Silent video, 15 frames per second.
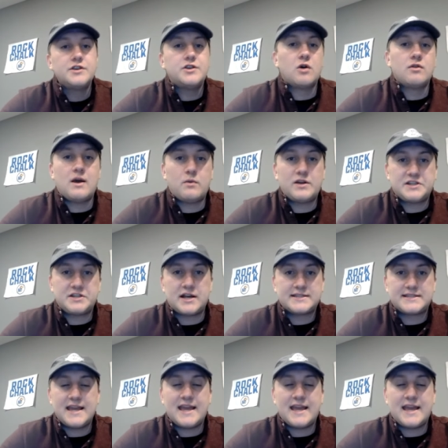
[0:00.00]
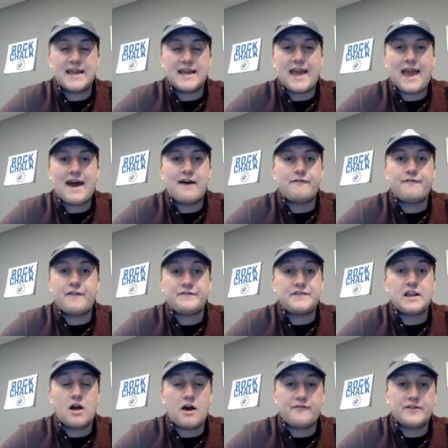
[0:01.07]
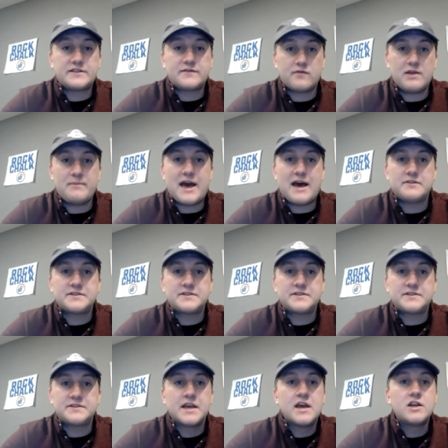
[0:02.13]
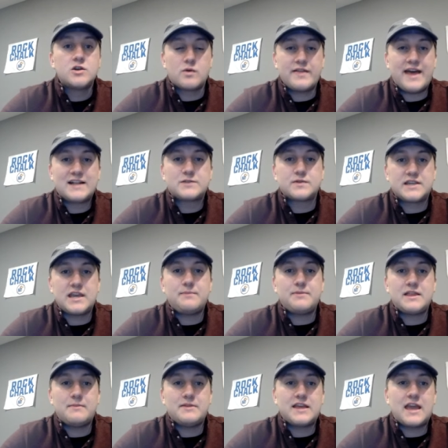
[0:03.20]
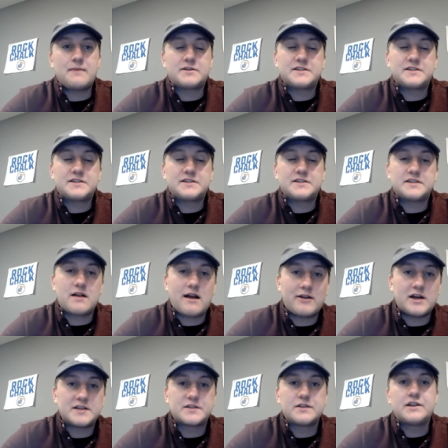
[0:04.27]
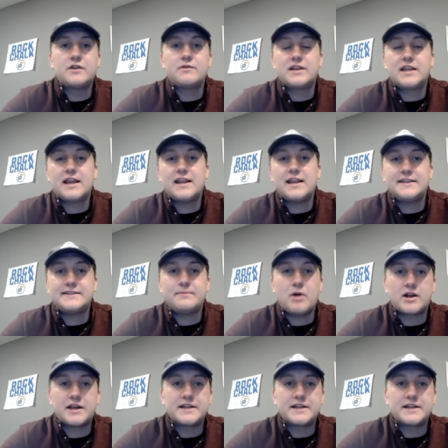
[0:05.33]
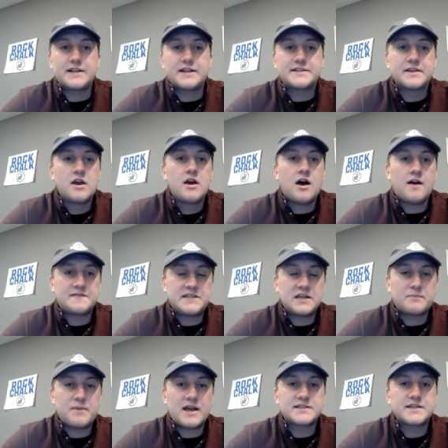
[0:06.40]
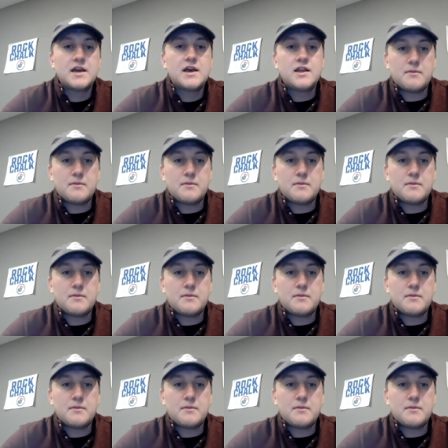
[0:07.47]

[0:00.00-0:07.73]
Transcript: Don't let Wichita State have 15 offensive rebounds to where that's what's keeping them in the game because they're out hustling you and getting easy buckets off stickbacks.